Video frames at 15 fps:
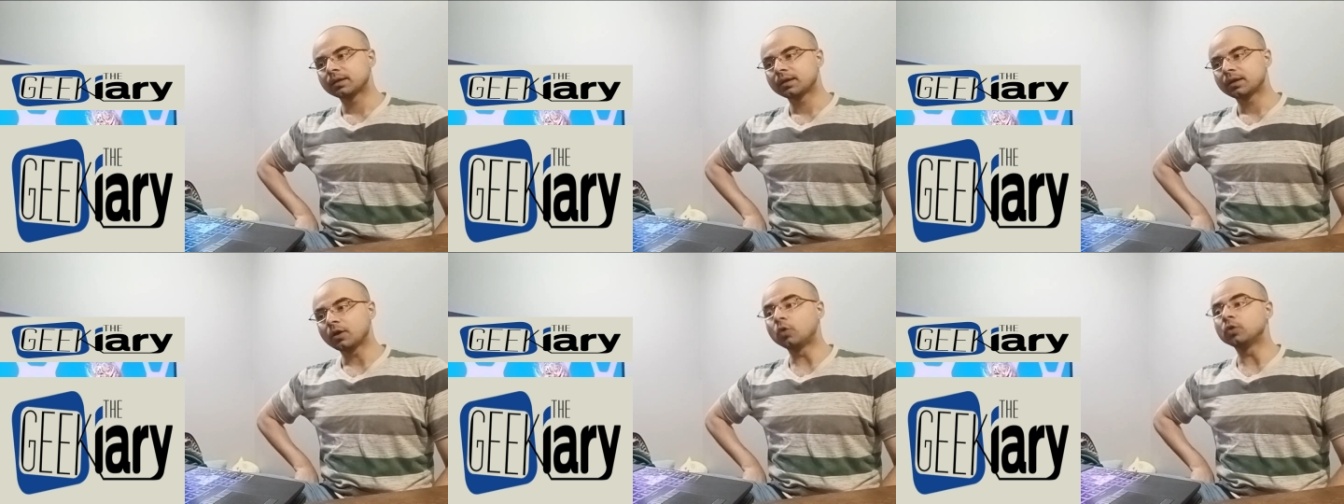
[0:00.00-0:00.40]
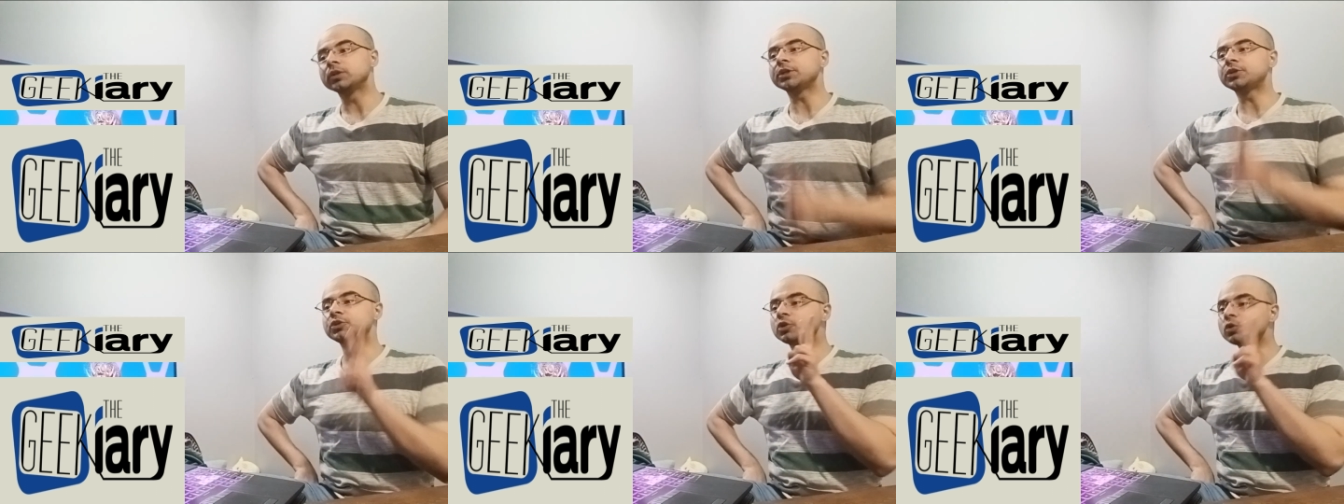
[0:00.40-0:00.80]

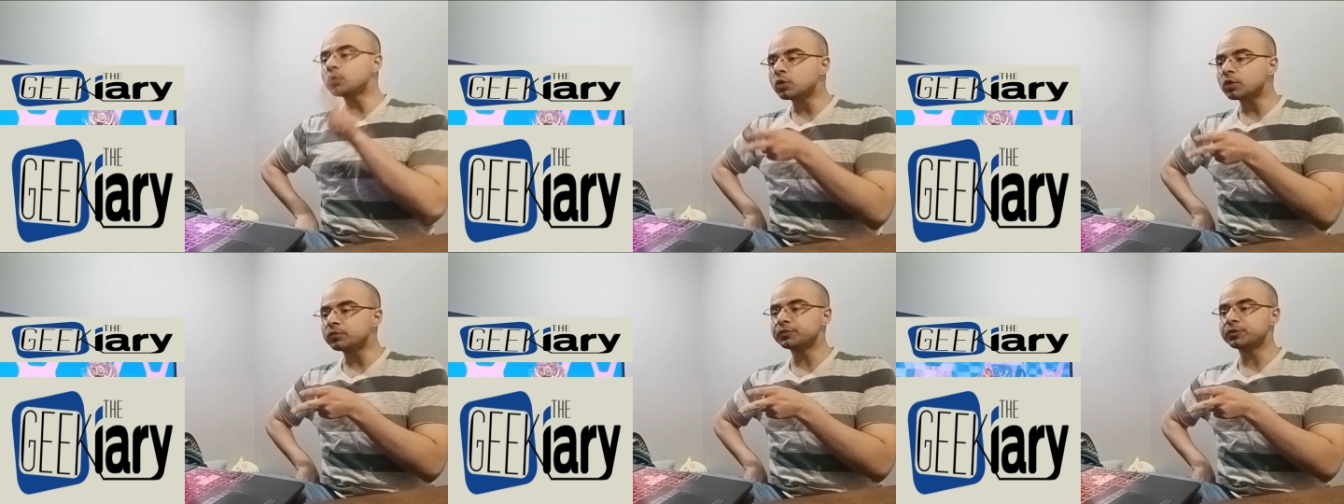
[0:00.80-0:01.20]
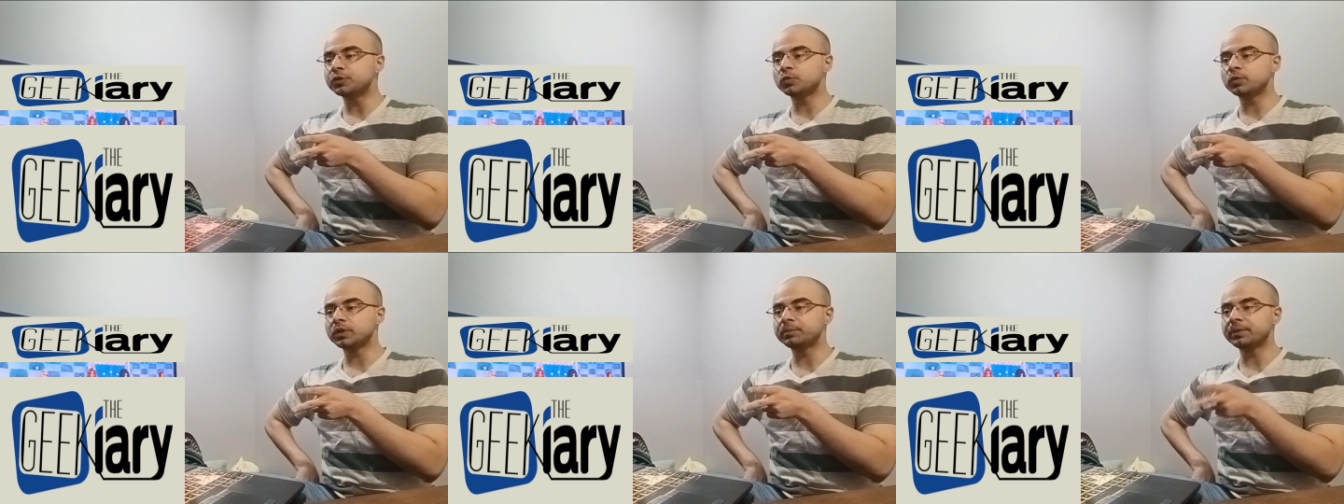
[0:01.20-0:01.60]
only two of
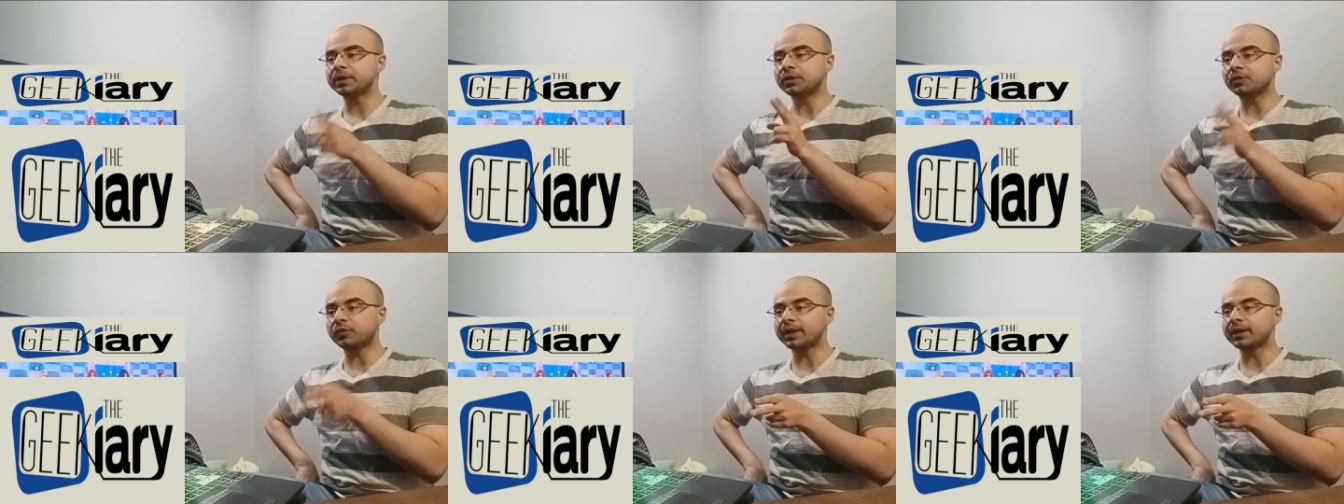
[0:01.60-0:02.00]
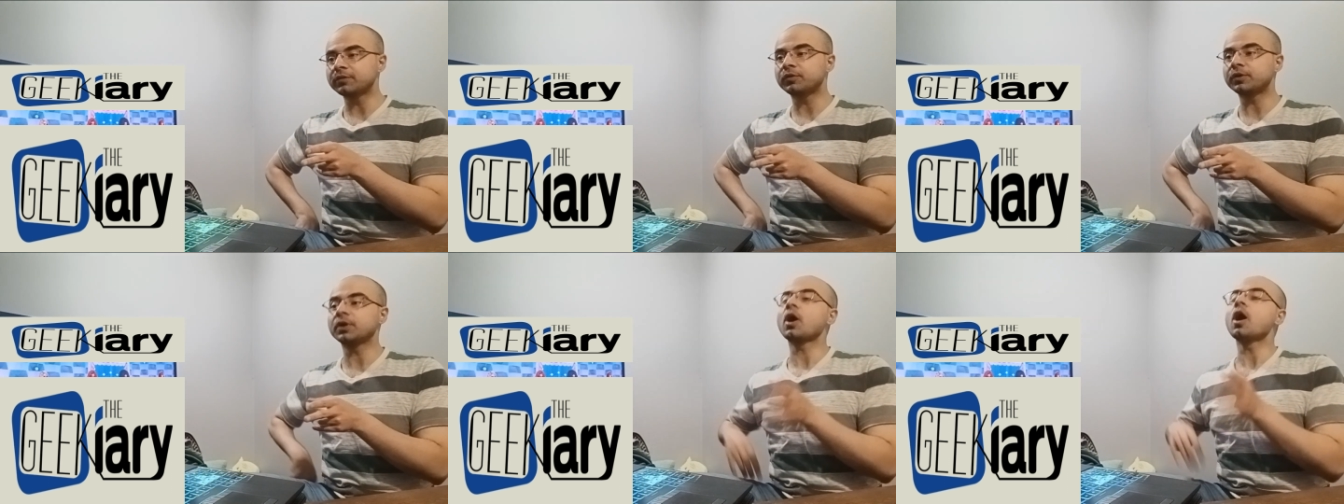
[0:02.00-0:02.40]
you will be in the running
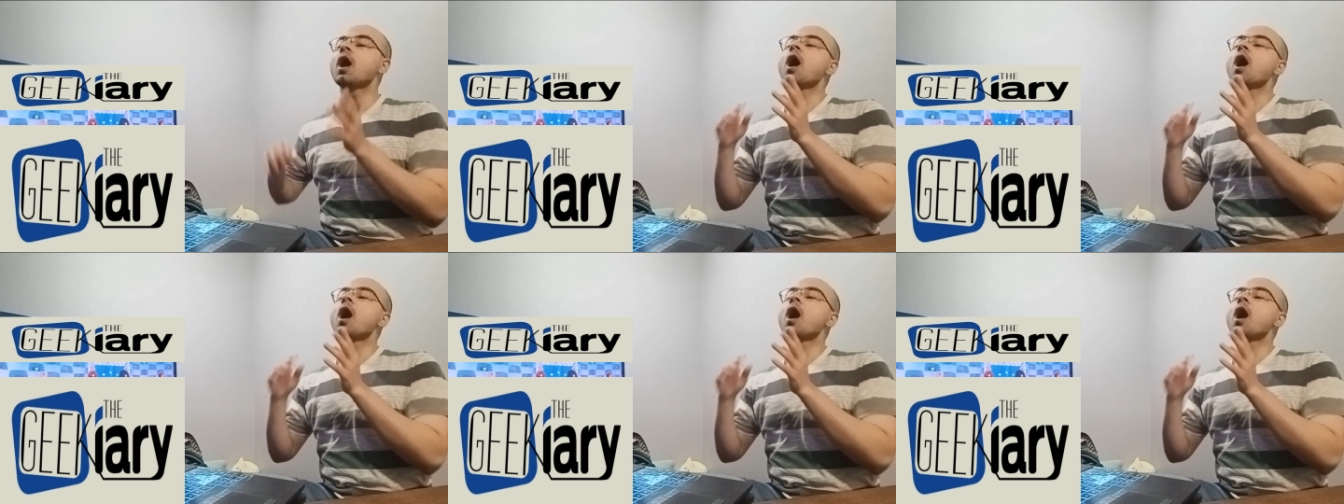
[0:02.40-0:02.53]
for the...